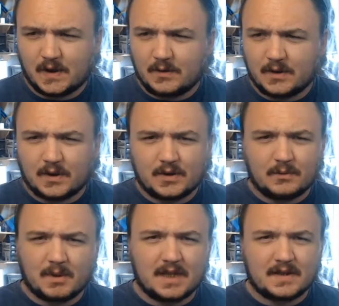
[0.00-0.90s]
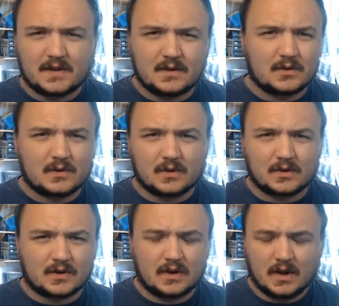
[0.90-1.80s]
you can do blends and all
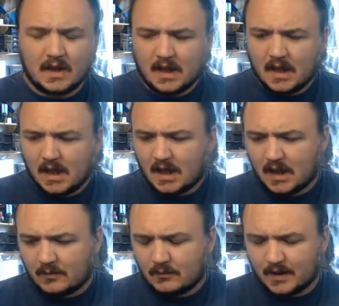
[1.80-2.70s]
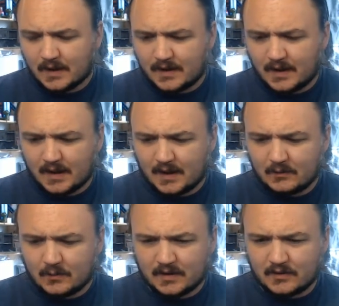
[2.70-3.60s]
sorts with
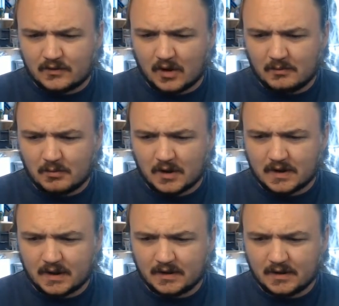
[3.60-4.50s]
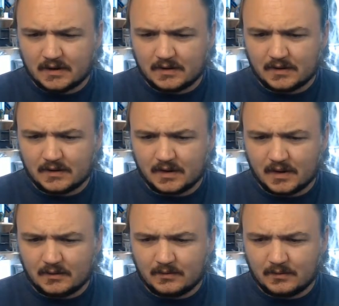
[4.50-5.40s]
dry brushing that, you know,
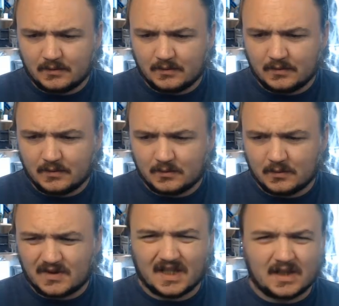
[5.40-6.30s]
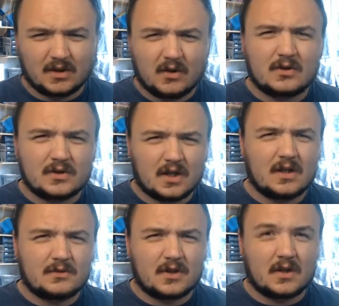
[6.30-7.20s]
would take a long time
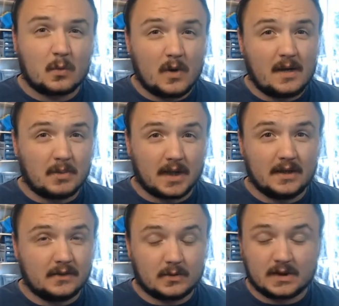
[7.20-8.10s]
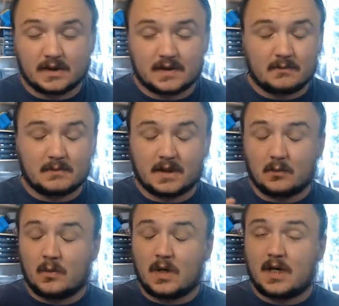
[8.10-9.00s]
trying to wet blend, which is something
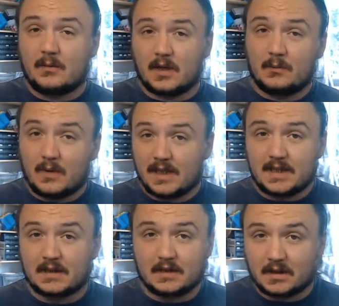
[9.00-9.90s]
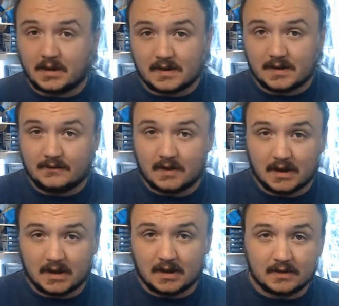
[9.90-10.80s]
way down the line, because even I
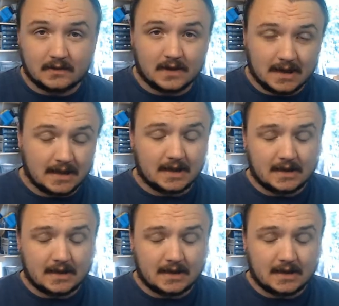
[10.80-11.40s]
can't do that yet.